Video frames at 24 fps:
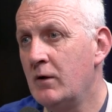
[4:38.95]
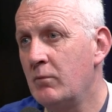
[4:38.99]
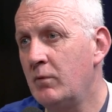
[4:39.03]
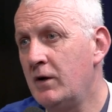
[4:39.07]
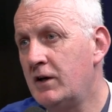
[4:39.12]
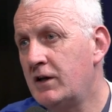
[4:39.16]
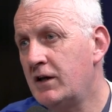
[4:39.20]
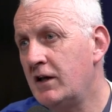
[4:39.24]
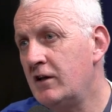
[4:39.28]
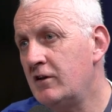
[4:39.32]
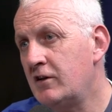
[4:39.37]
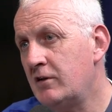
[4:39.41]
We
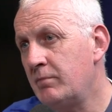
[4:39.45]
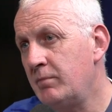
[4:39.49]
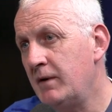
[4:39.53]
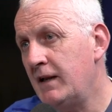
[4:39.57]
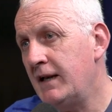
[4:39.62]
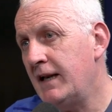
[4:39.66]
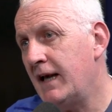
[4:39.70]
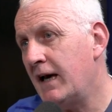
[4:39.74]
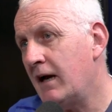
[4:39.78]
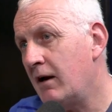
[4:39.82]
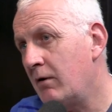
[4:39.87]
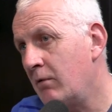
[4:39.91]
seem to be
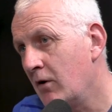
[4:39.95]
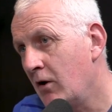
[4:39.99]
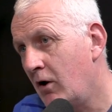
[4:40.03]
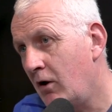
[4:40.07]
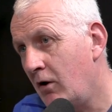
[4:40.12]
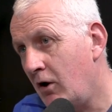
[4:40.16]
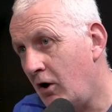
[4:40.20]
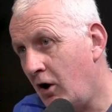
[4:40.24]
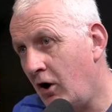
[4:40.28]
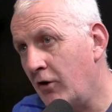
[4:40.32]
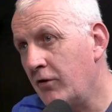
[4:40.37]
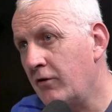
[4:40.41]
now
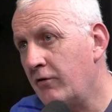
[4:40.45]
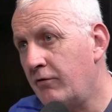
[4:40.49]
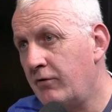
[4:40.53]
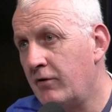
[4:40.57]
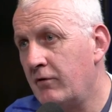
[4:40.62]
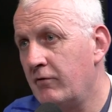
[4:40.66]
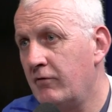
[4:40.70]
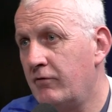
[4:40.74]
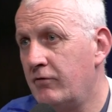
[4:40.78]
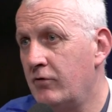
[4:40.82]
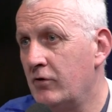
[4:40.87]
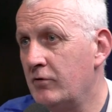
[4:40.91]
on the
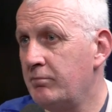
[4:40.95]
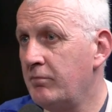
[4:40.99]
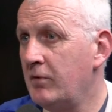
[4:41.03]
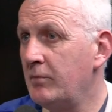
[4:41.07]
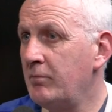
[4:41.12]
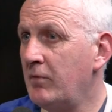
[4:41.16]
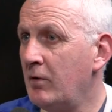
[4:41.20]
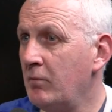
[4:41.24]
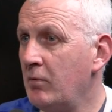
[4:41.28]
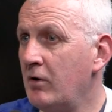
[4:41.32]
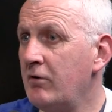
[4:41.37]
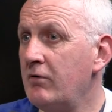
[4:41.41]
front foot, but
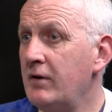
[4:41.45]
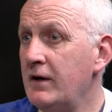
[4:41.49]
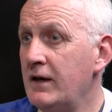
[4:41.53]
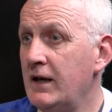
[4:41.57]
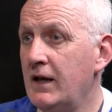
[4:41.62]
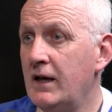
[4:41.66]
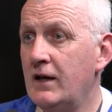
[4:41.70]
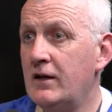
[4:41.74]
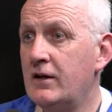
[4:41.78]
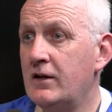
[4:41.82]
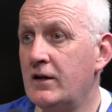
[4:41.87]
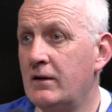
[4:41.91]
my
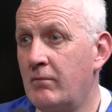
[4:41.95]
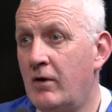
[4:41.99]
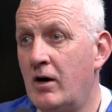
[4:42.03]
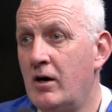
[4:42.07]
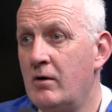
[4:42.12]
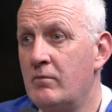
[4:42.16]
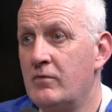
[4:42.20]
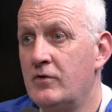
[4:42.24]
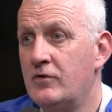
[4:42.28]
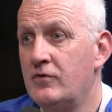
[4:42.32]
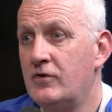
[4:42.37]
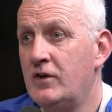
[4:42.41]
worry is at the
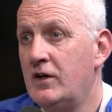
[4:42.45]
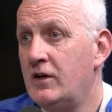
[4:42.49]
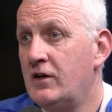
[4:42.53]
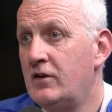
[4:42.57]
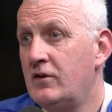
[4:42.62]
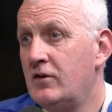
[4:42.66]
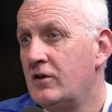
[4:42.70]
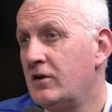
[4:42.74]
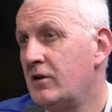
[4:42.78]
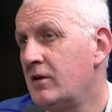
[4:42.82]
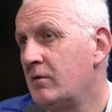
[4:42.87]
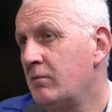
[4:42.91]
moment is
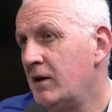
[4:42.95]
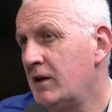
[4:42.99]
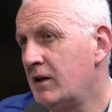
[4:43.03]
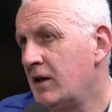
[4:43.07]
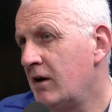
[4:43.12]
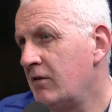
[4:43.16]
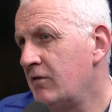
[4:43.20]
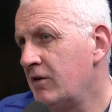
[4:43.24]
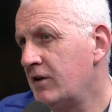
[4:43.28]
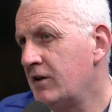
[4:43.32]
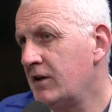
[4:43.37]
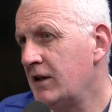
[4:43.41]
just that we
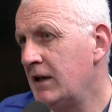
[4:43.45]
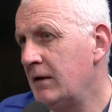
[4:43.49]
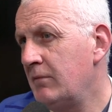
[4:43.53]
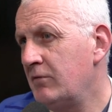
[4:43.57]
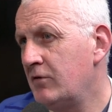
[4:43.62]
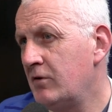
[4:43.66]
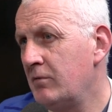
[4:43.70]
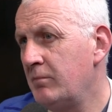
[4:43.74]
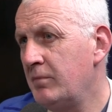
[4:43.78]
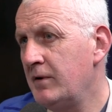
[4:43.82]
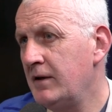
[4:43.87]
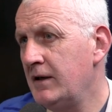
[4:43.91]
don't seem
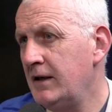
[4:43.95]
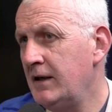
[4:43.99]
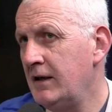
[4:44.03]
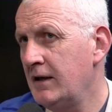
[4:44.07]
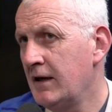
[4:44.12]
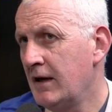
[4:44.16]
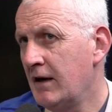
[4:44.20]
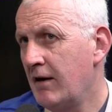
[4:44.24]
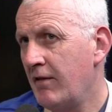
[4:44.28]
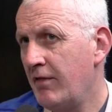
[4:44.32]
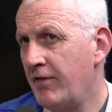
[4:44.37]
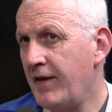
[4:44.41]
to be
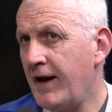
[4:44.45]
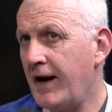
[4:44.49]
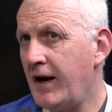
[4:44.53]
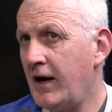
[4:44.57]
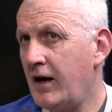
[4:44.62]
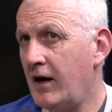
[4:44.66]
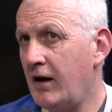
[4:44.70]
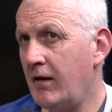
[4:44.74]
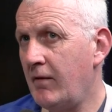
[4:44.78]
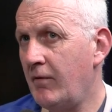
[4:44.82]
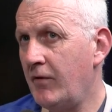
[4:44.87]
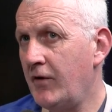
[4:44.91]
that
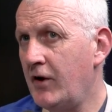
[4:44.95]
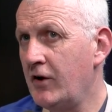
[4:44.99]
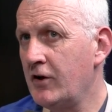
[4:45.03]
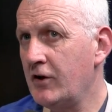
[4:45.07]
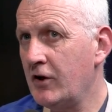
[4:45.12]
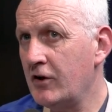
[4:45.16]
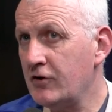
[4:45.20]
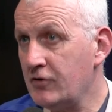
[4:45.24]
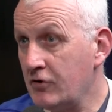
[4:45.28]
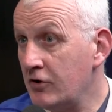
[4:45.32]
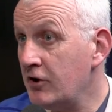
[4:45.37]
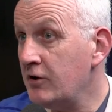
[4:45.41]

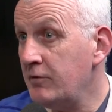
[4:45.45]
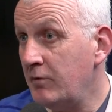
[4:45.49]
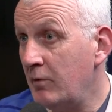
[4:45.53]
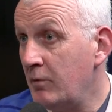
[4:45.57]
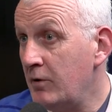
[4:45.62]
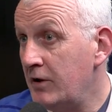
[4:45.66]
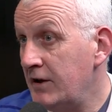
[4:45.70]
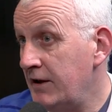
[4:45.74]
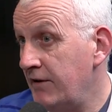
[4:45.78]
as good as we were